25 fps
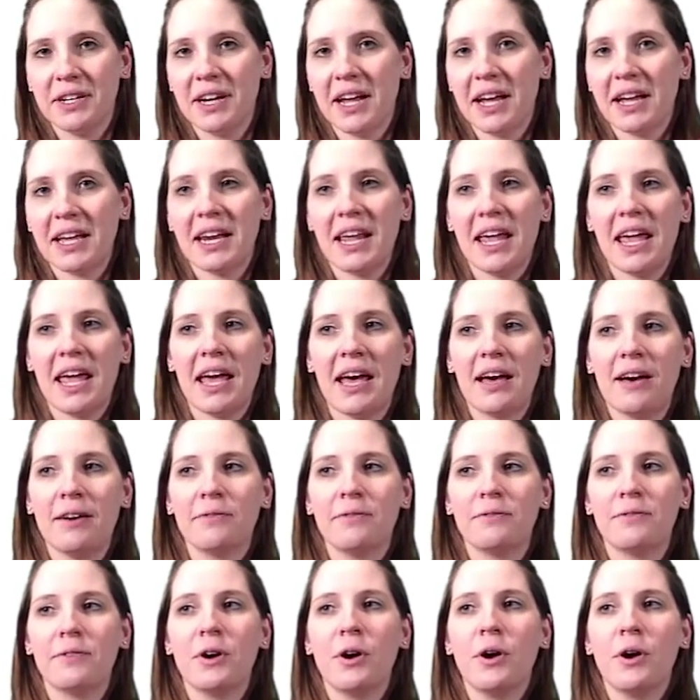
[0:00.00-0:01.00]
You're not going to
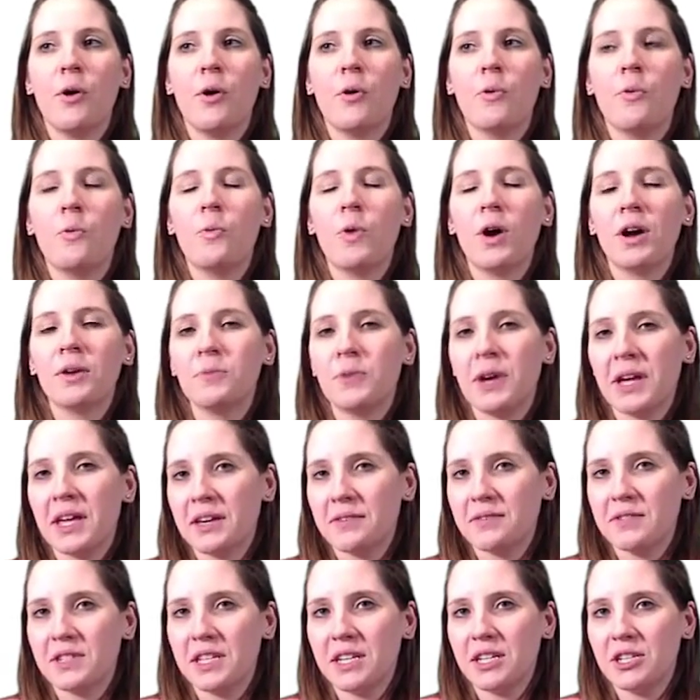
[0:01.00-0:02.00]
have one way
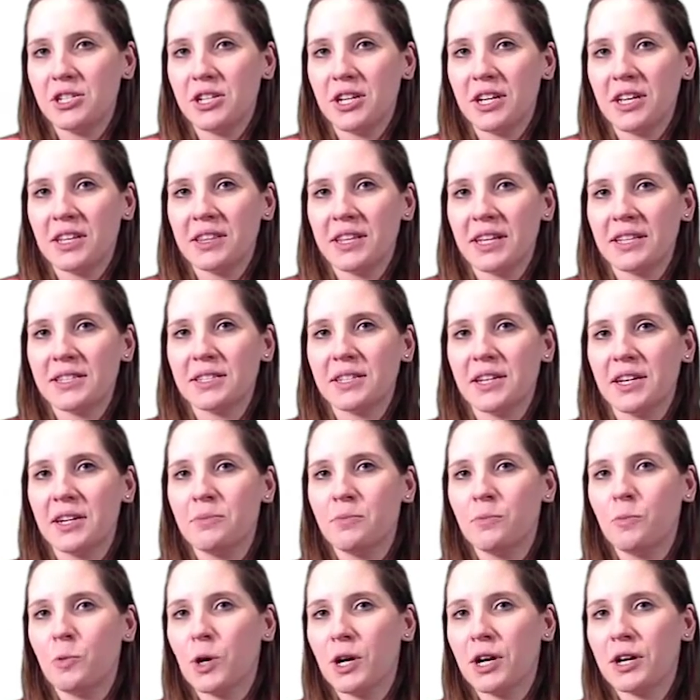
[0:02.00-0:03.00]
of teaching that's going
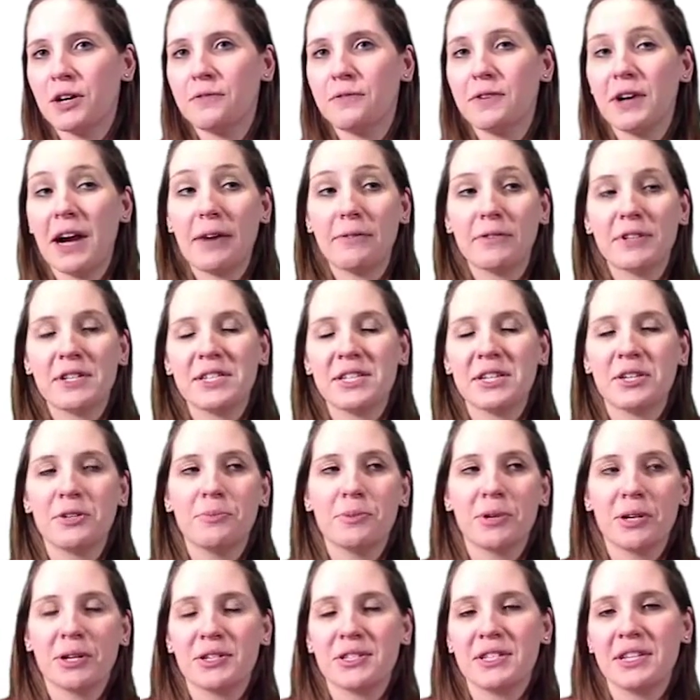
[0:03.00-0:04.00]
to work for every single
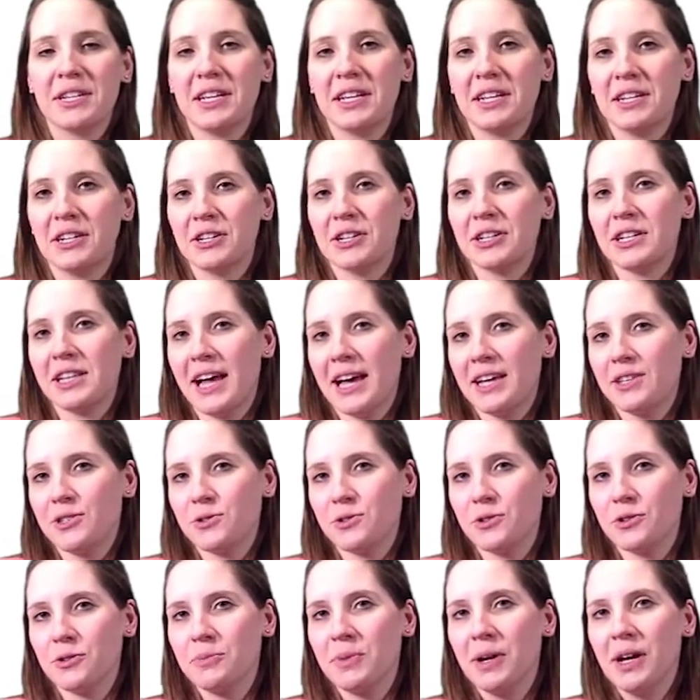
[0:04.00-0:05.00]
person in your
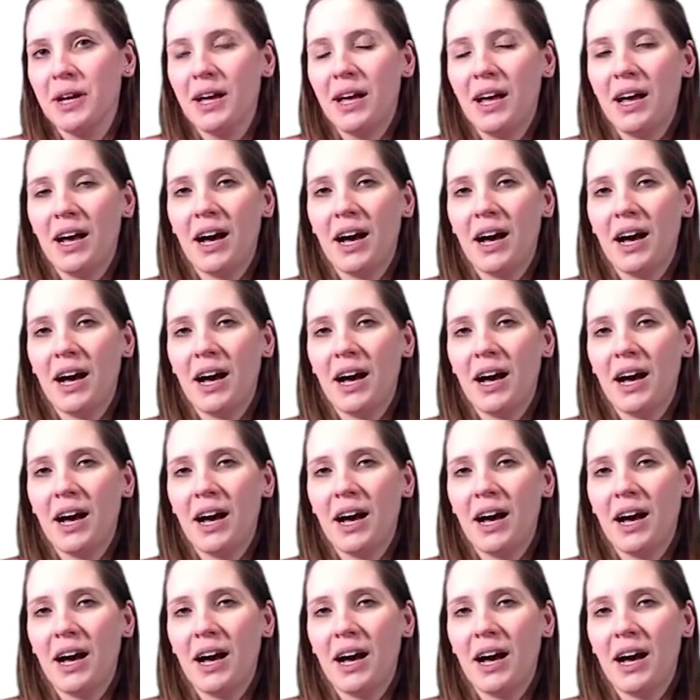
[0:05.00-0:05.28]
classroom.